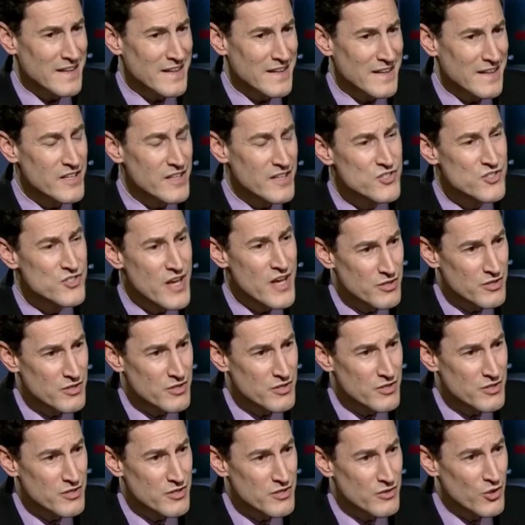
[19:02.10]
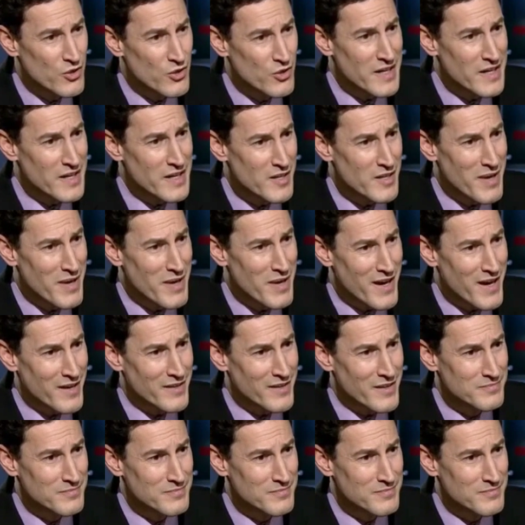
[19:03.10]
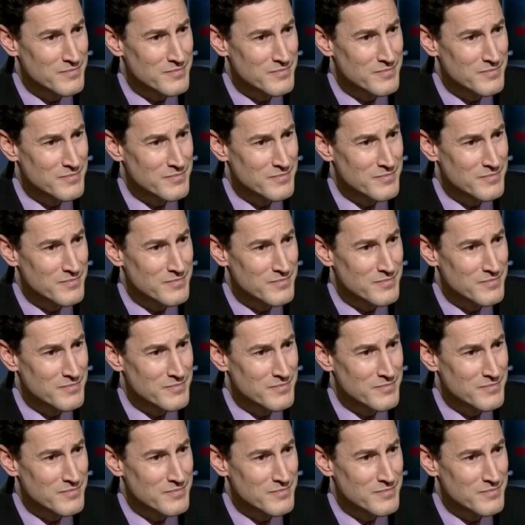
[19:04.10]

Elected senators, good idea, bad idea?